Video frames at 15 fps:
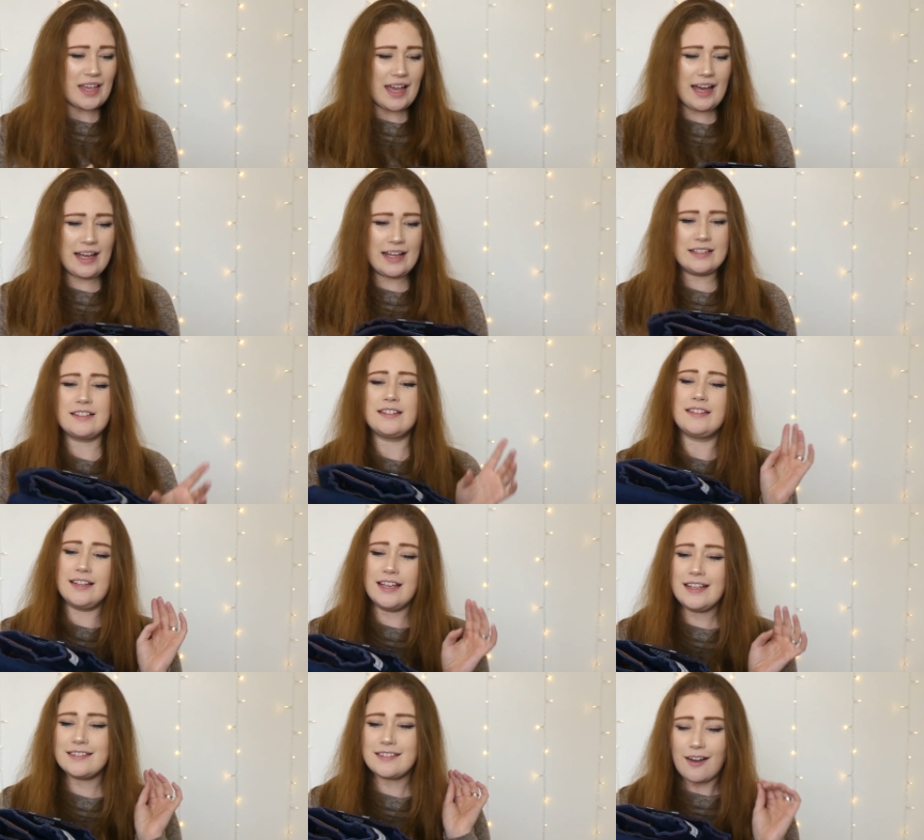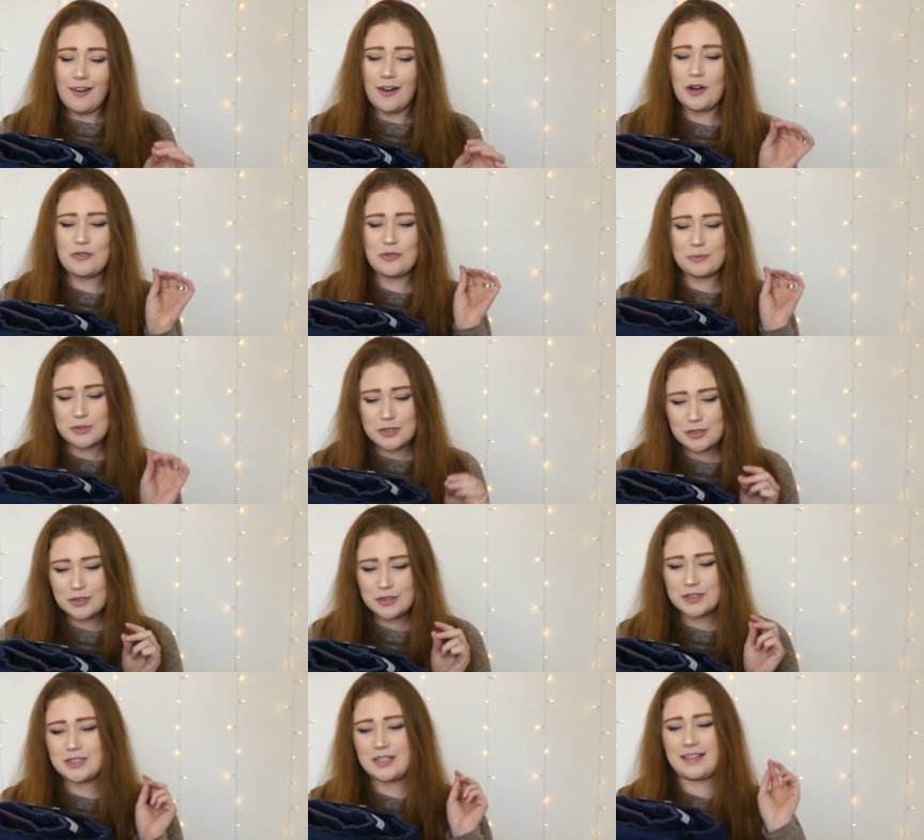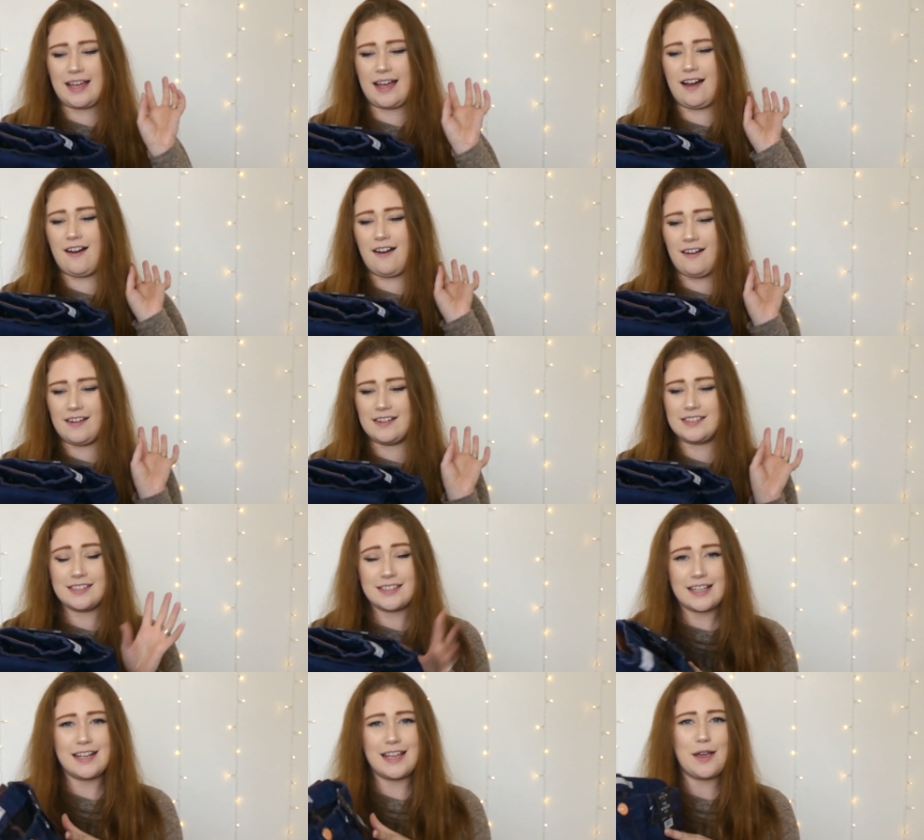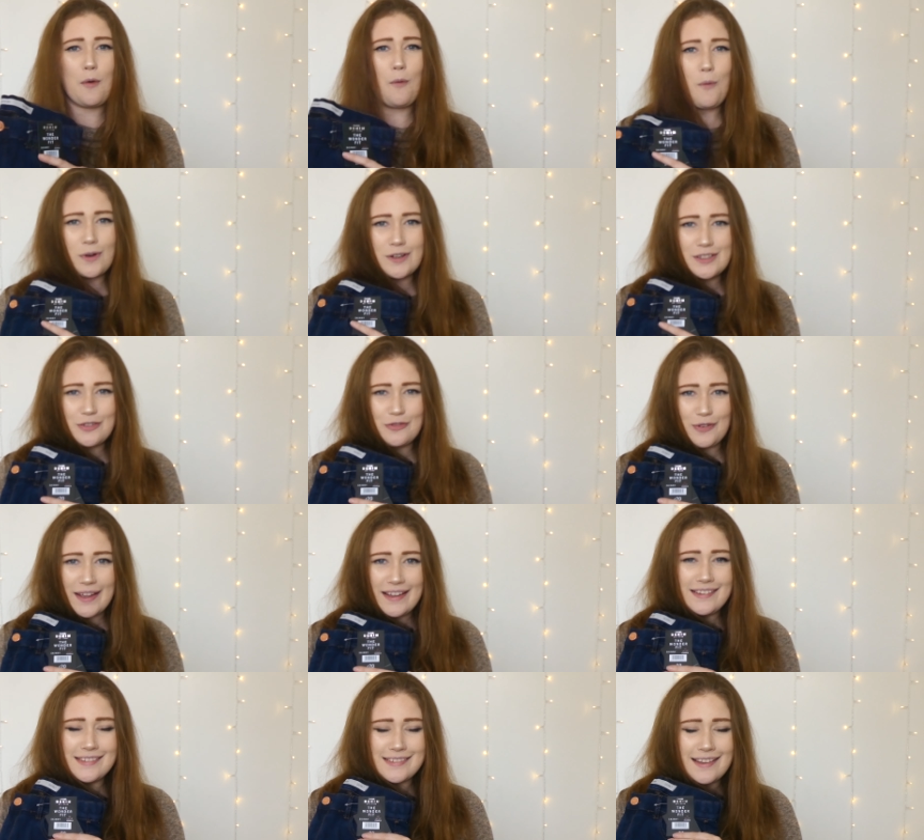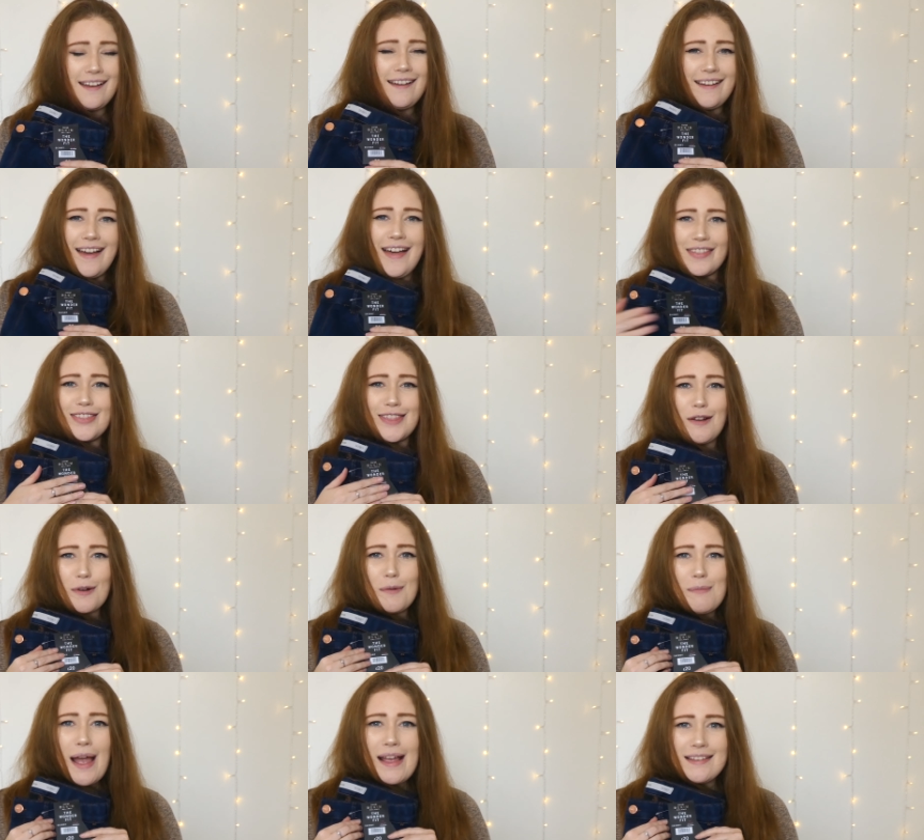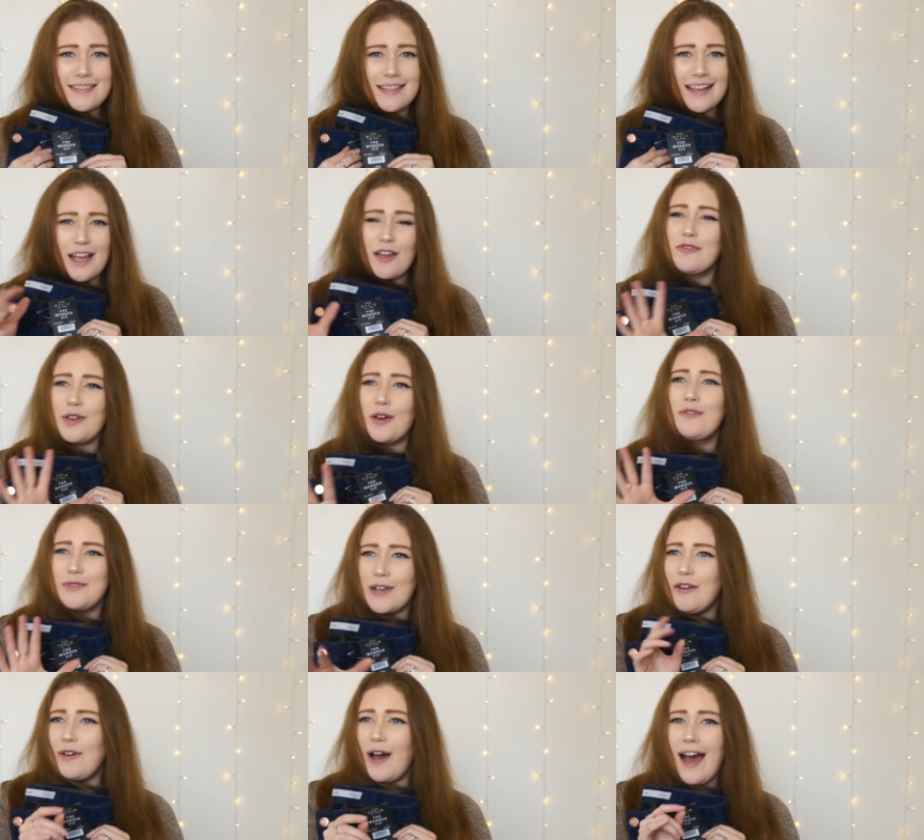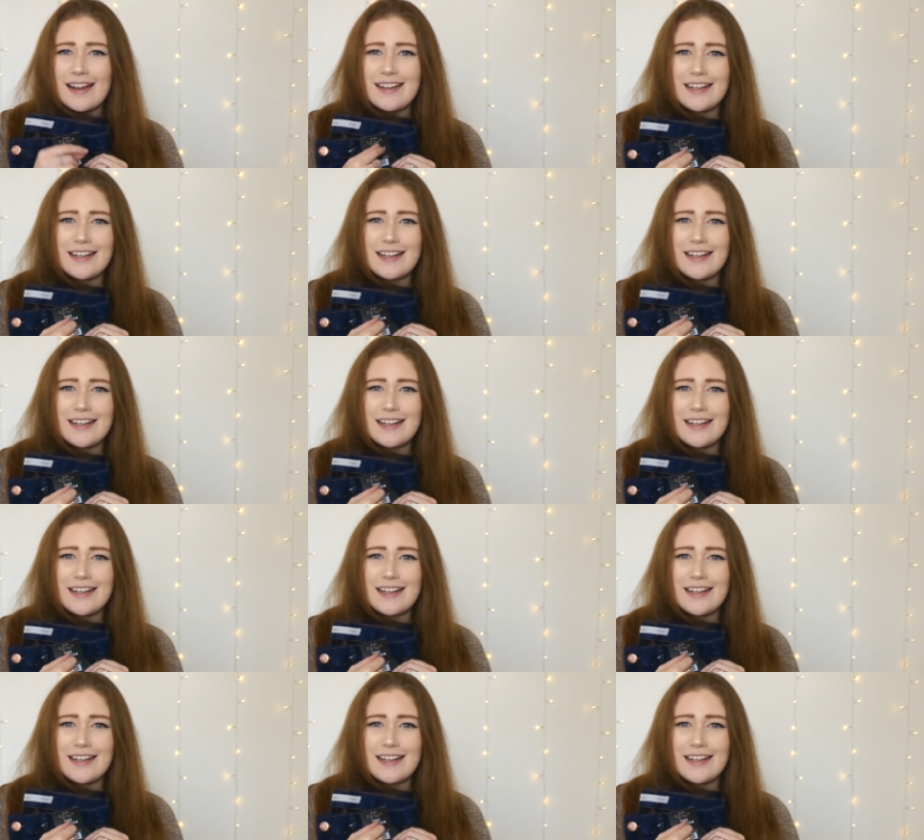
And these are from George. They are our skinny wonder fits. They're amazing. If you have never had